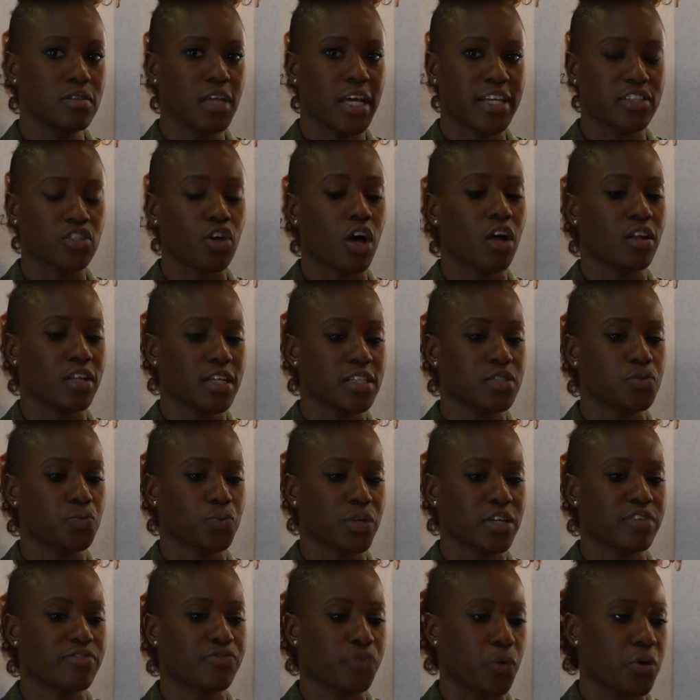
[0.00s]
is all it's
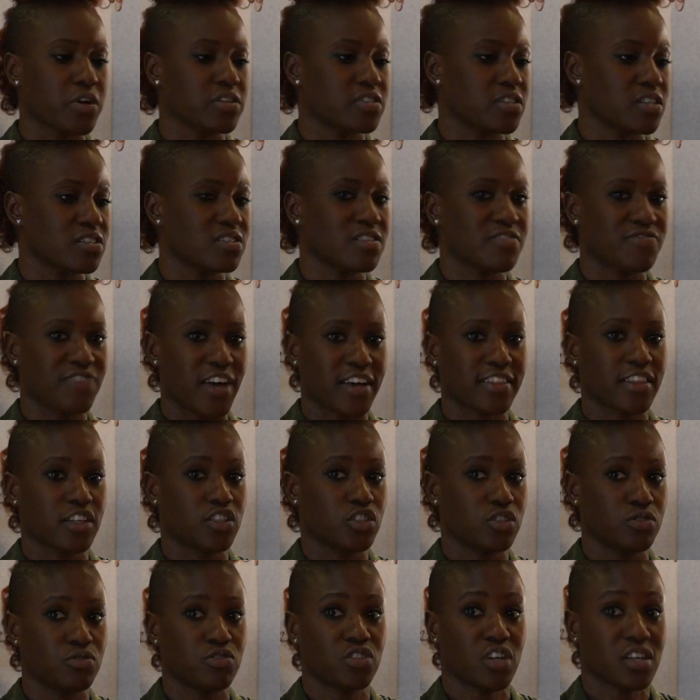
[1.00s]
reinforced is the fact
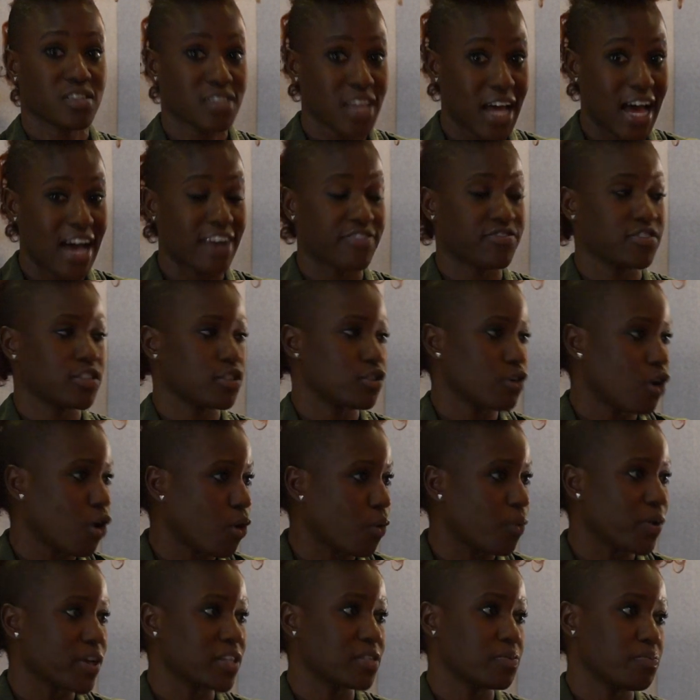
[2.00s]
that you just have to
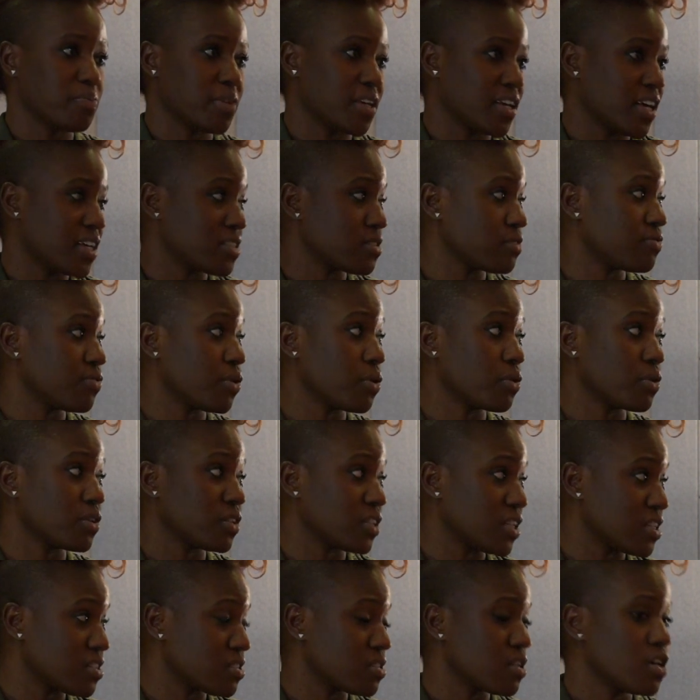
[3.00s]
always be as a
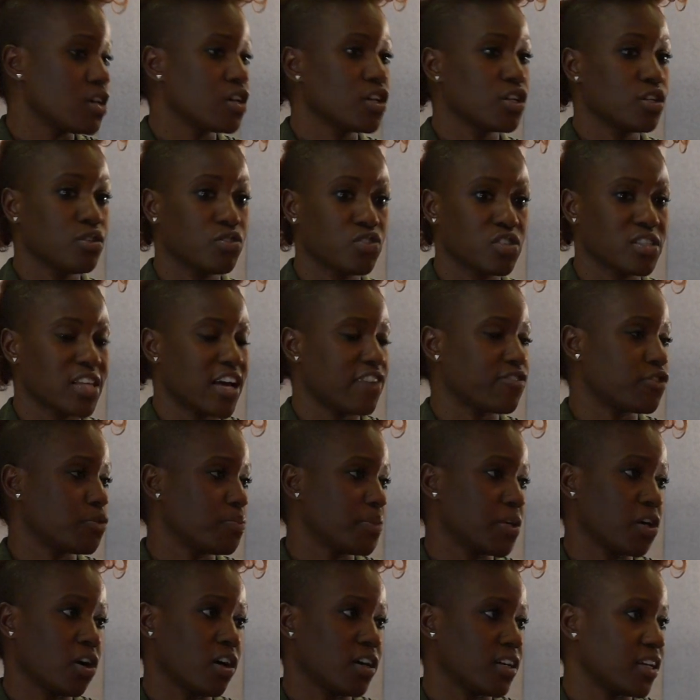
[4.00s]
vocalist. You just have
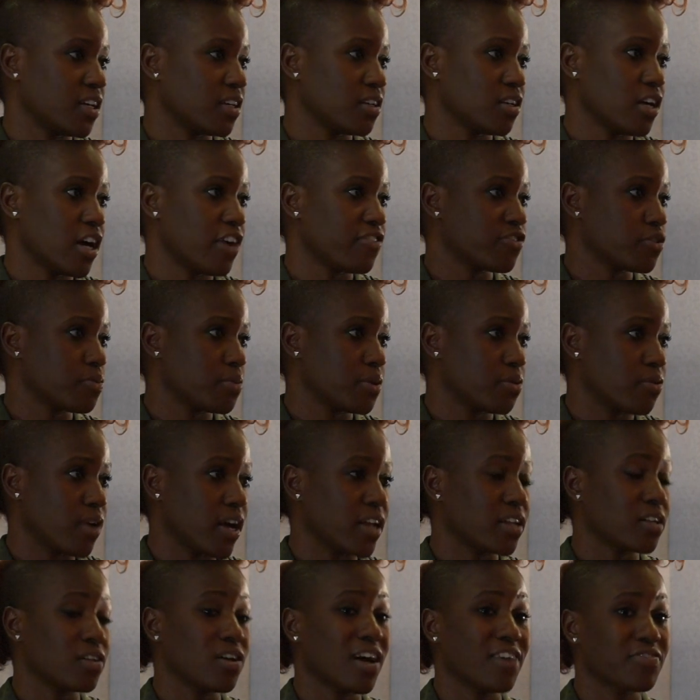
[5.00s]
to be on it. You have to be
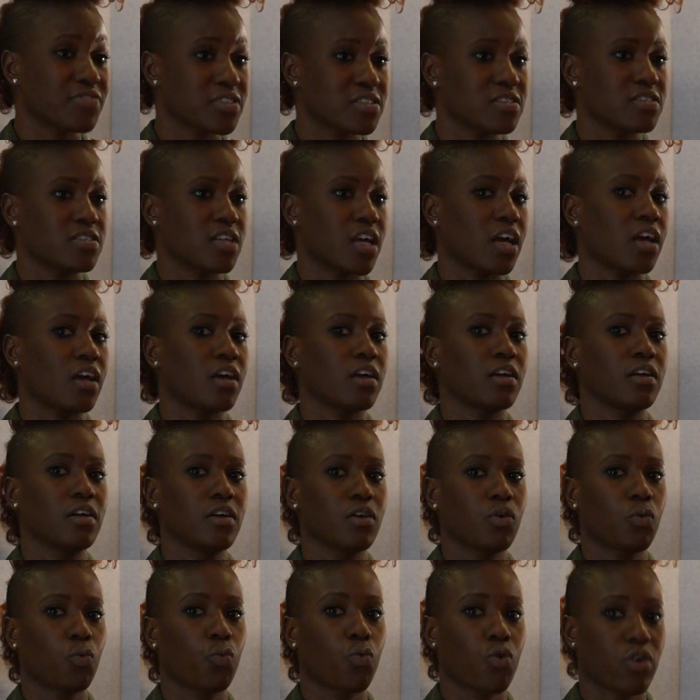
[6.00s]
ready. You have to stay
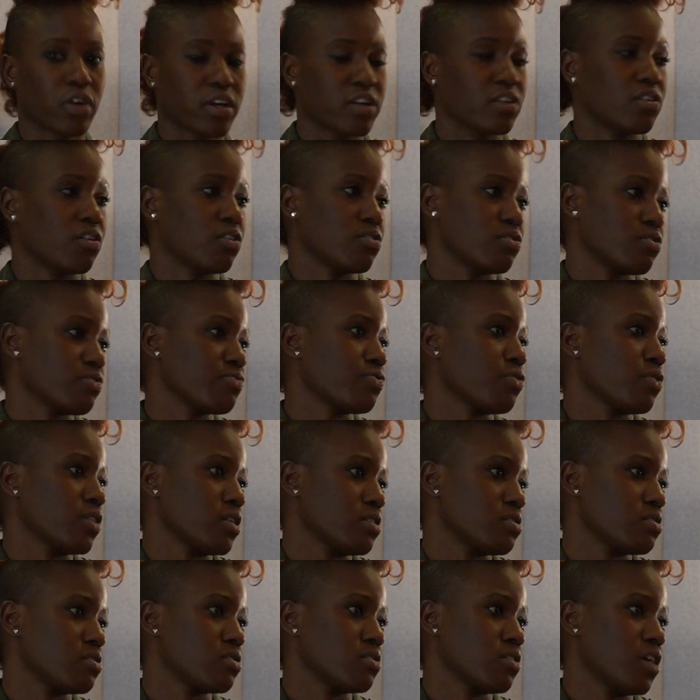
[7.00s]
working on your
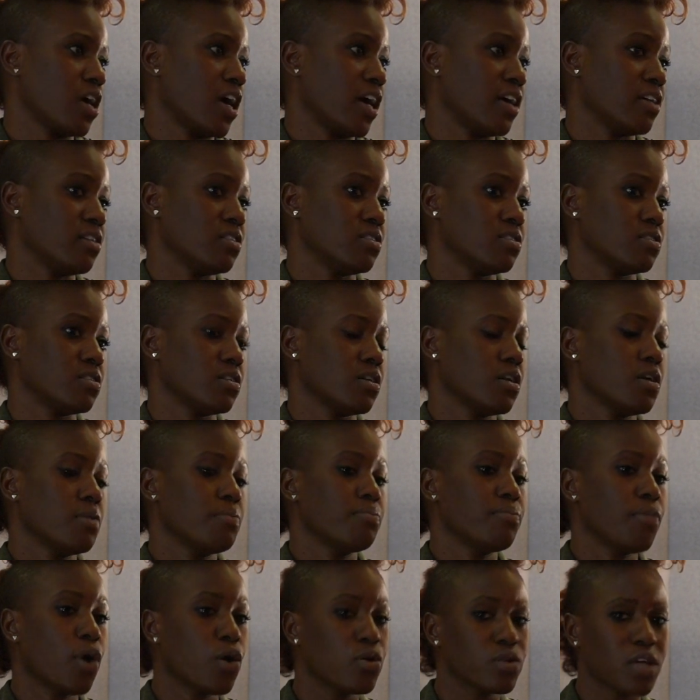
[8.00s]
voice. And
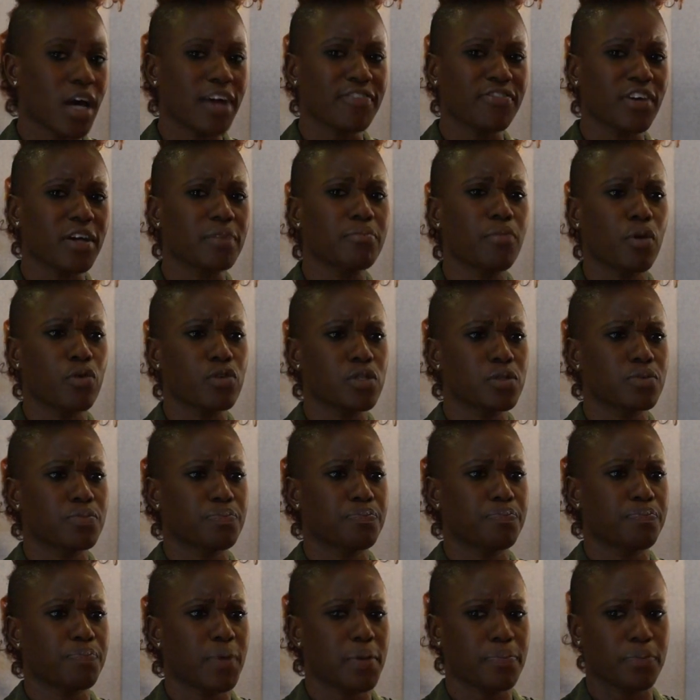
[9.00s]
mo- I find
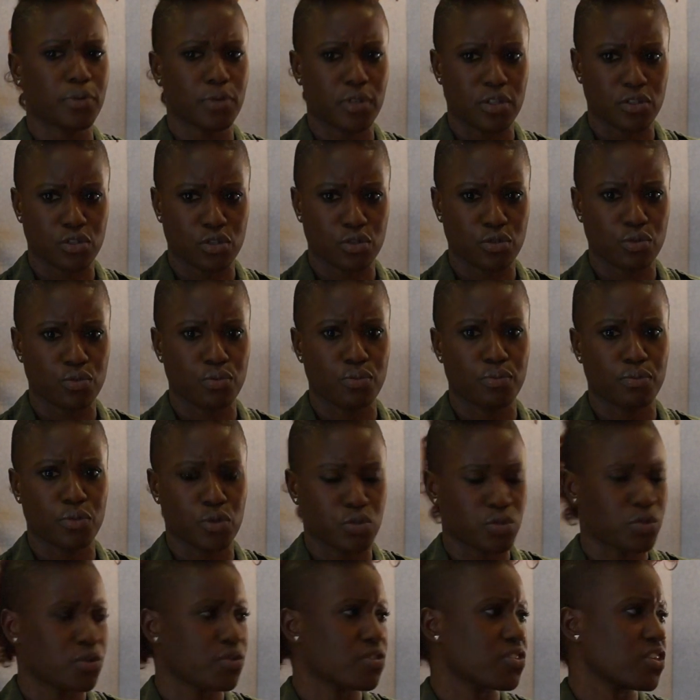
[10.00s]
most people that do
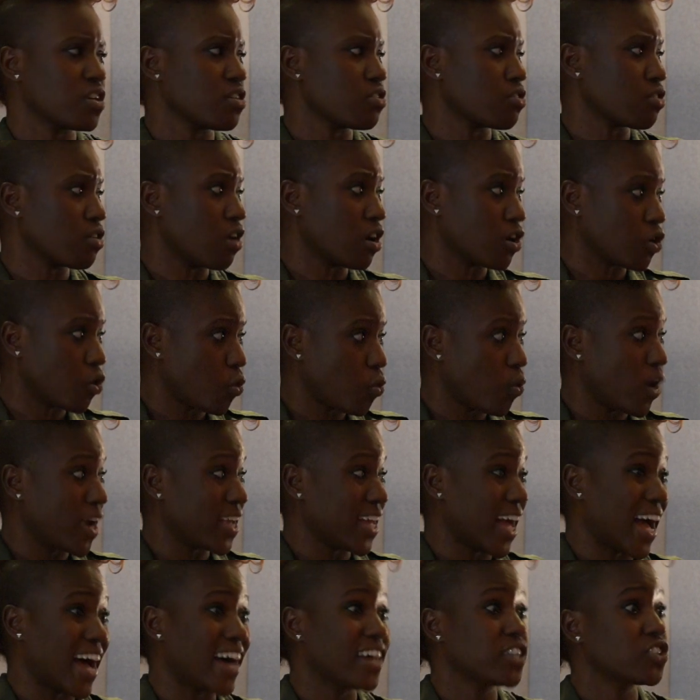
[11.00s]
musical theater are
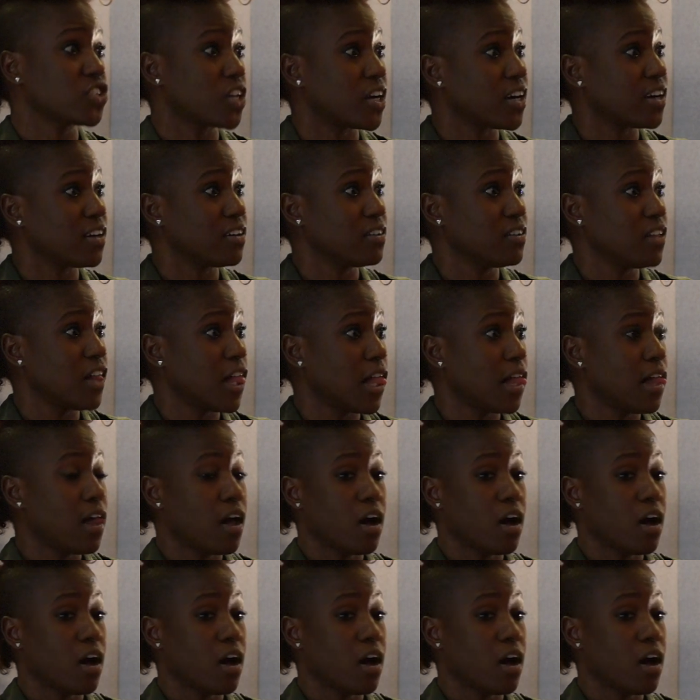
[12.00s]
quite agile.